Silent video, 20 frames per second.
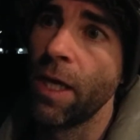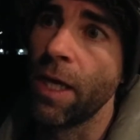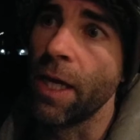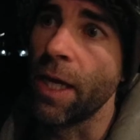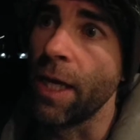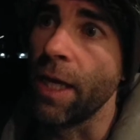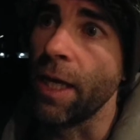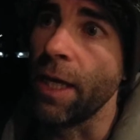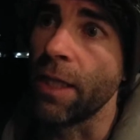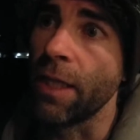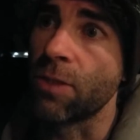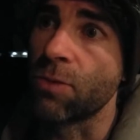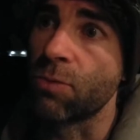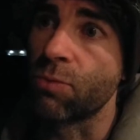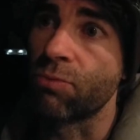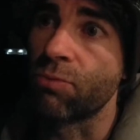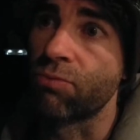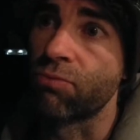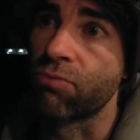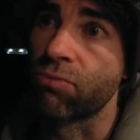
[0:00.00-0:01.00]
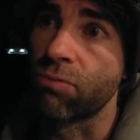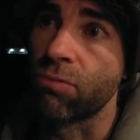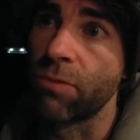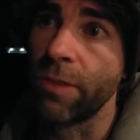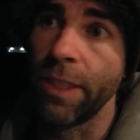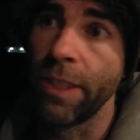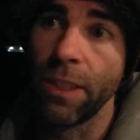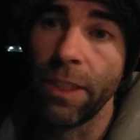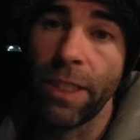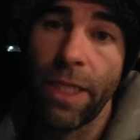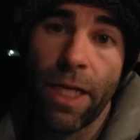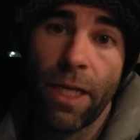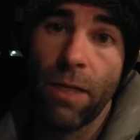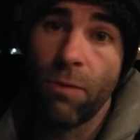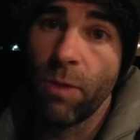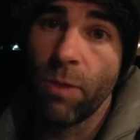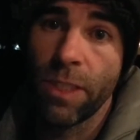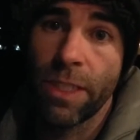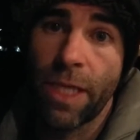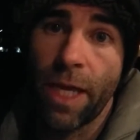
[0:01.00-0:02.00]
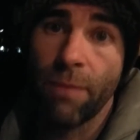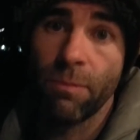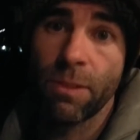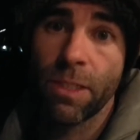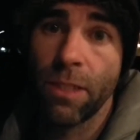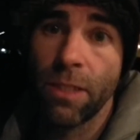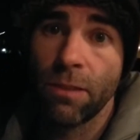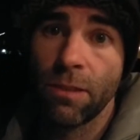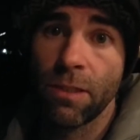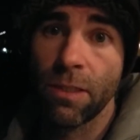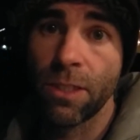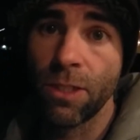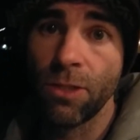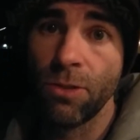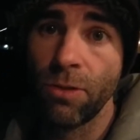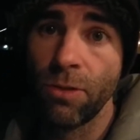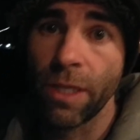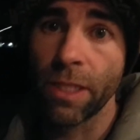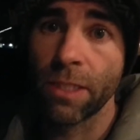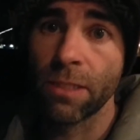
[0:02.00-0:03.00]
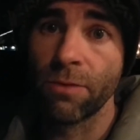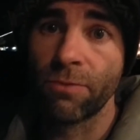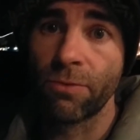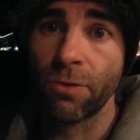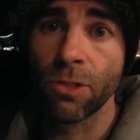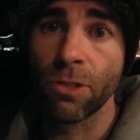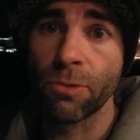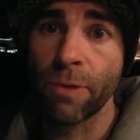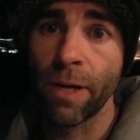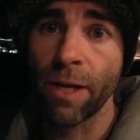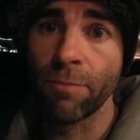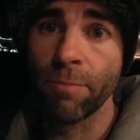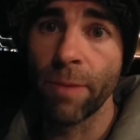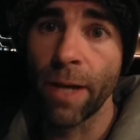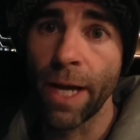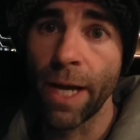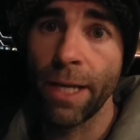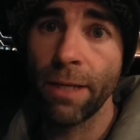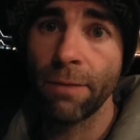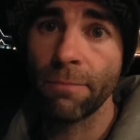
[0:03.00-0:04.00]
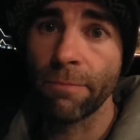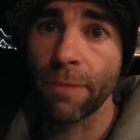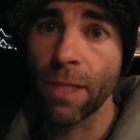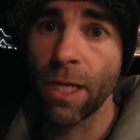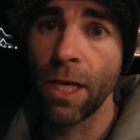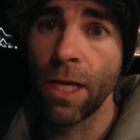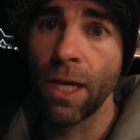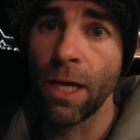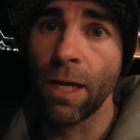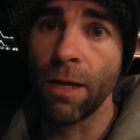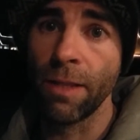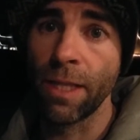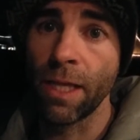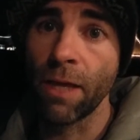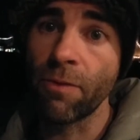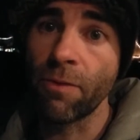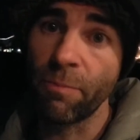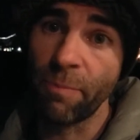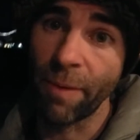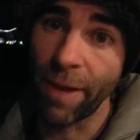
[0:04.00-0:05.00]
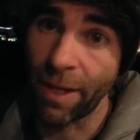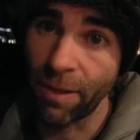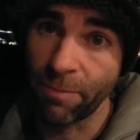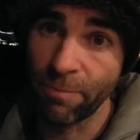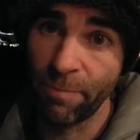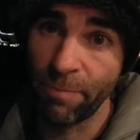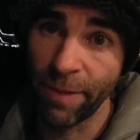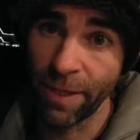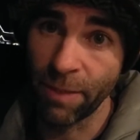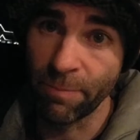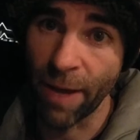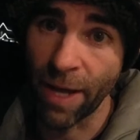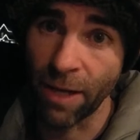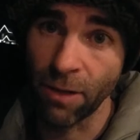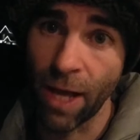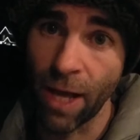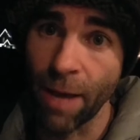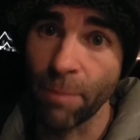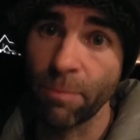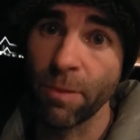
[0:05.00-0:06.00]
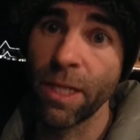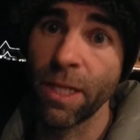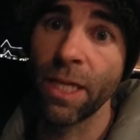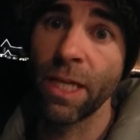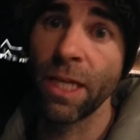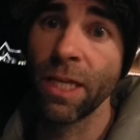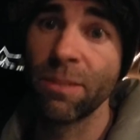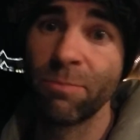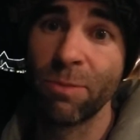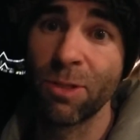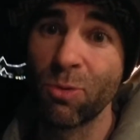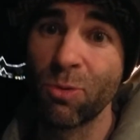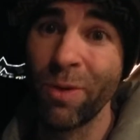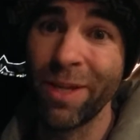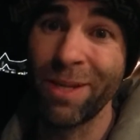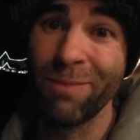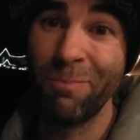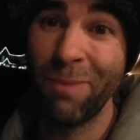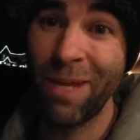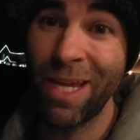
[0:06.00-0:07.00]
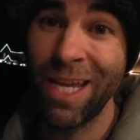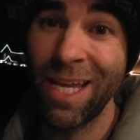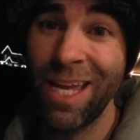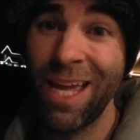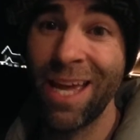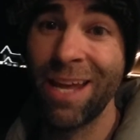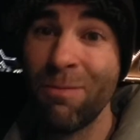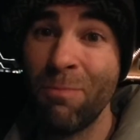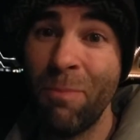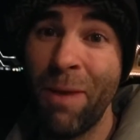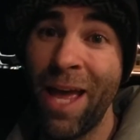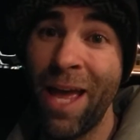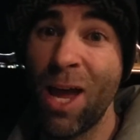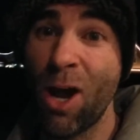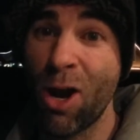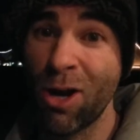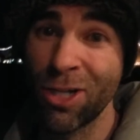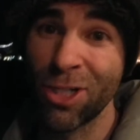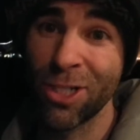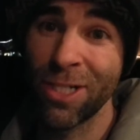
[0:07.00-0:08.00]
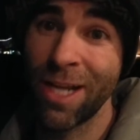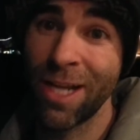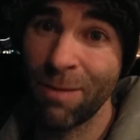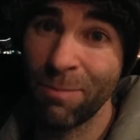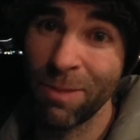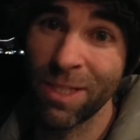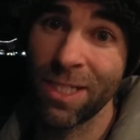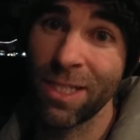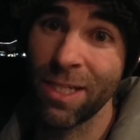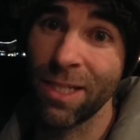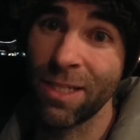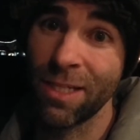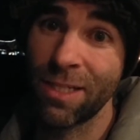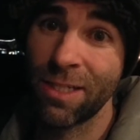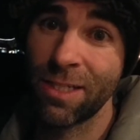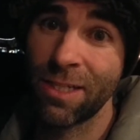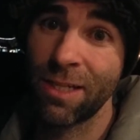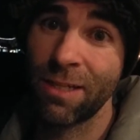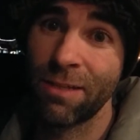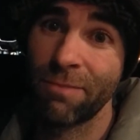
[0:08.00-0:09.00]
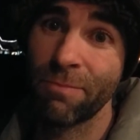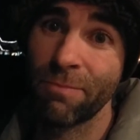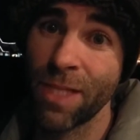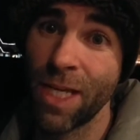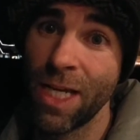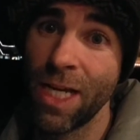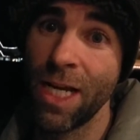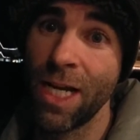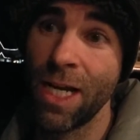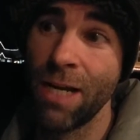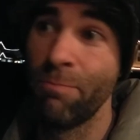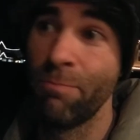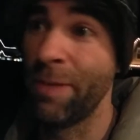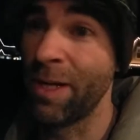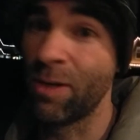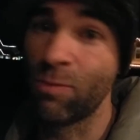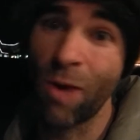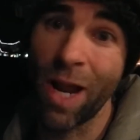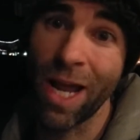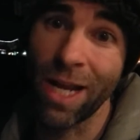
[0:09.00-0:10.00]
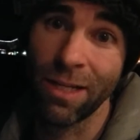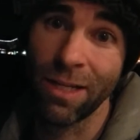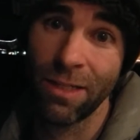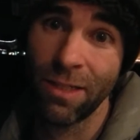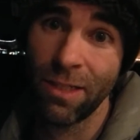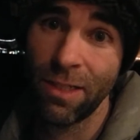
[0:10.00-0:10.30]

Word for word: it's really anyone's game still to see who gets the first round bye. Uh, the other big big battle happening is between me and my arch nemesis, uh, Big Red,